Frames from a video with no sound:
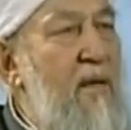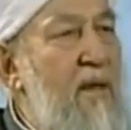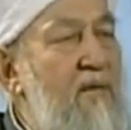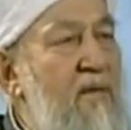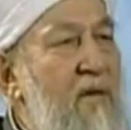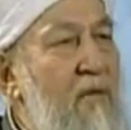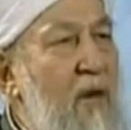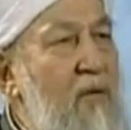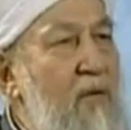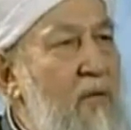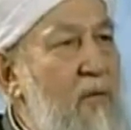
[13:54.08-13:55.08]
If they
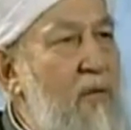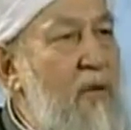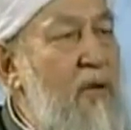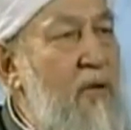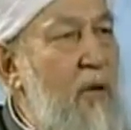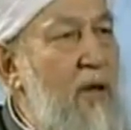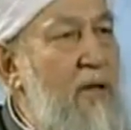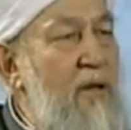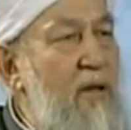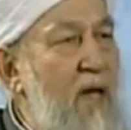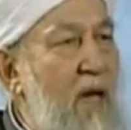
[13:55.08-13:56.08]
want to destroy
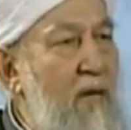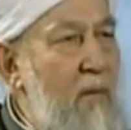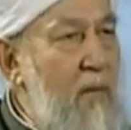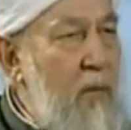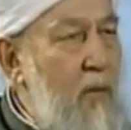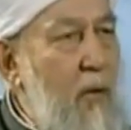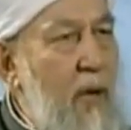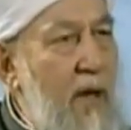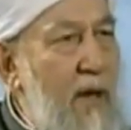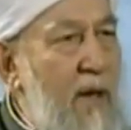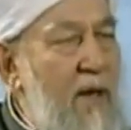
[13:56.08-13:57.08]
Saddam, go
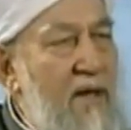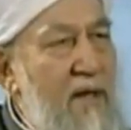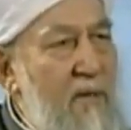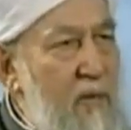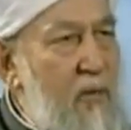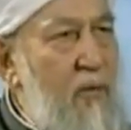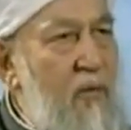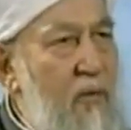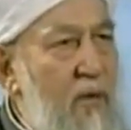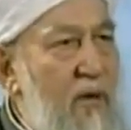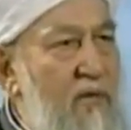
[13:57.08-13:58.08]
ahead, let them
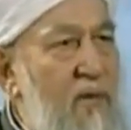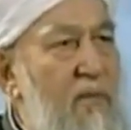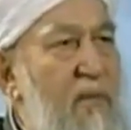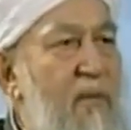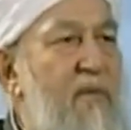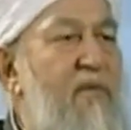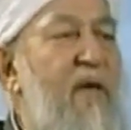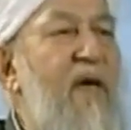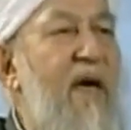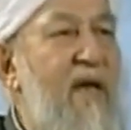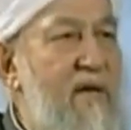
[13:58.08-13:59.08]
do if they, if they
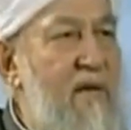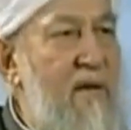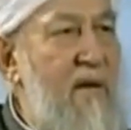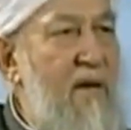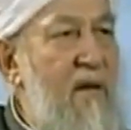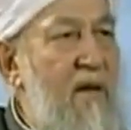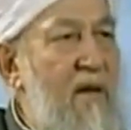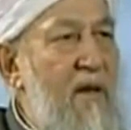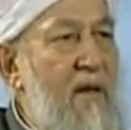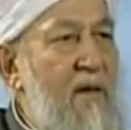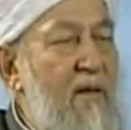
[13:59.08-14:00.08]
can.
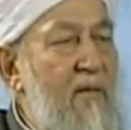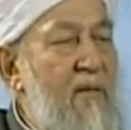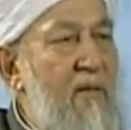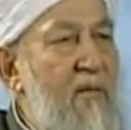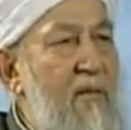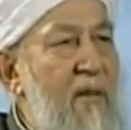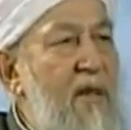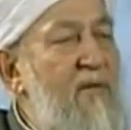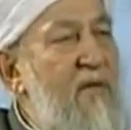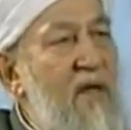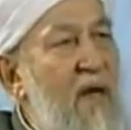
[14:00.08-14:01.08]
But
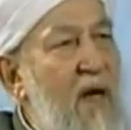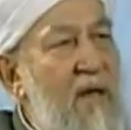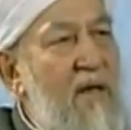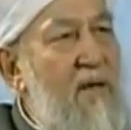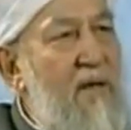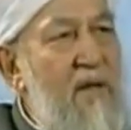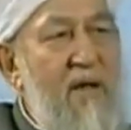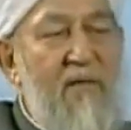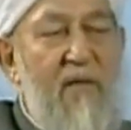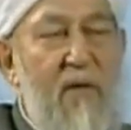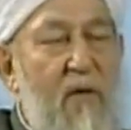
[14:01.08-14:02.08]
if they can't, they
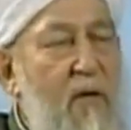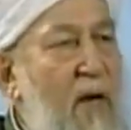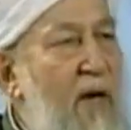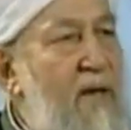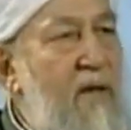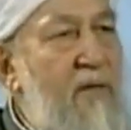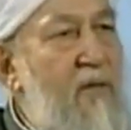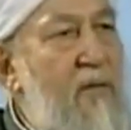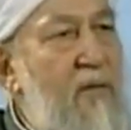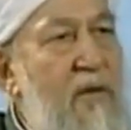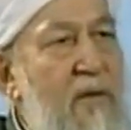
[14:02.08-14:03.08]
have no right
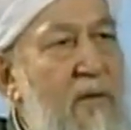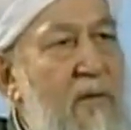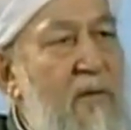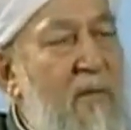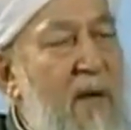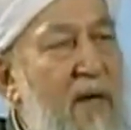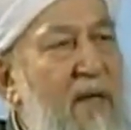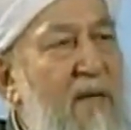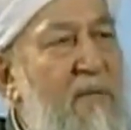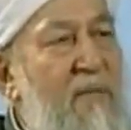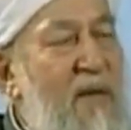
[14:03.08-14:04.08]
to make
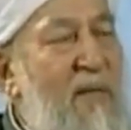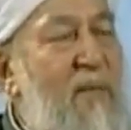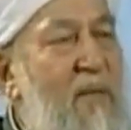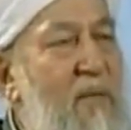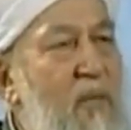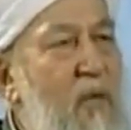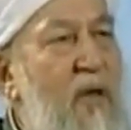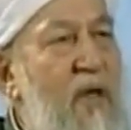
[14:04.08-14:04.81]
the people, poor